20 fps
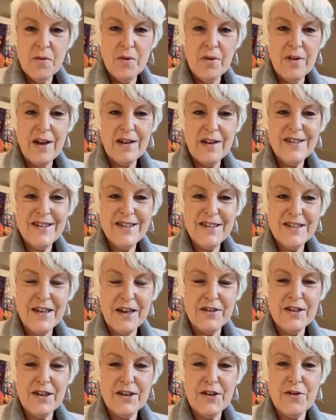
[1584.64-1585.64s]
well,
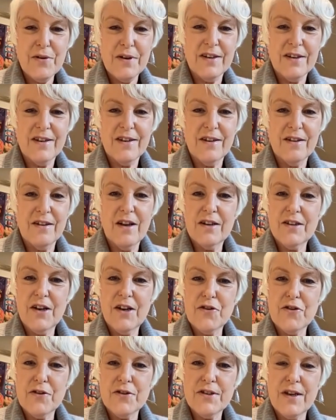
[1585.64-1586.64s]
sounds like you had a little luck
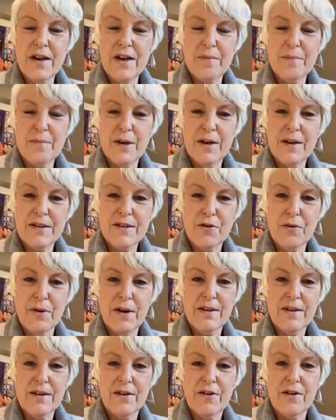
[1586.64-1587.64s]
on your side, but it's
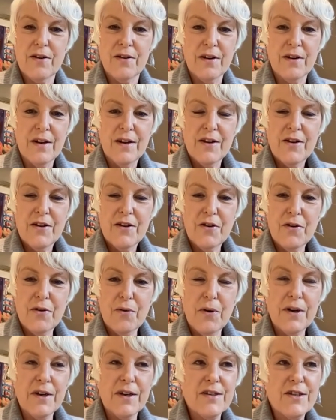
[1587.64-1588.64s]
great that your
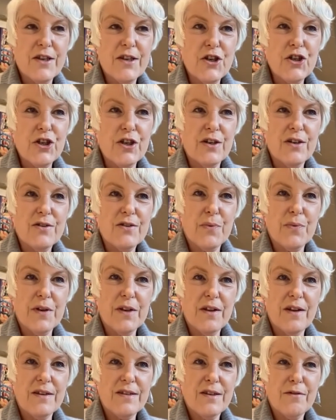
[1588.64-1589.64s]
organization has
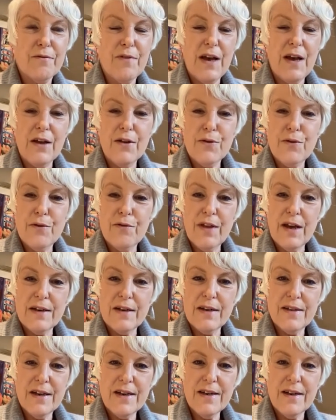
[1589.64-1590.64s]
realized the value of
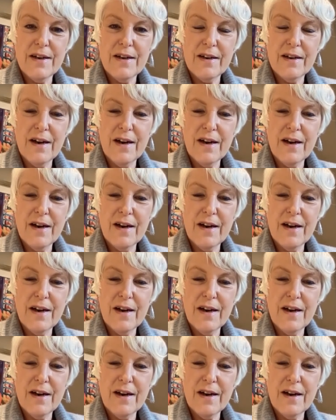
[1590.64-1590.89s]
that data.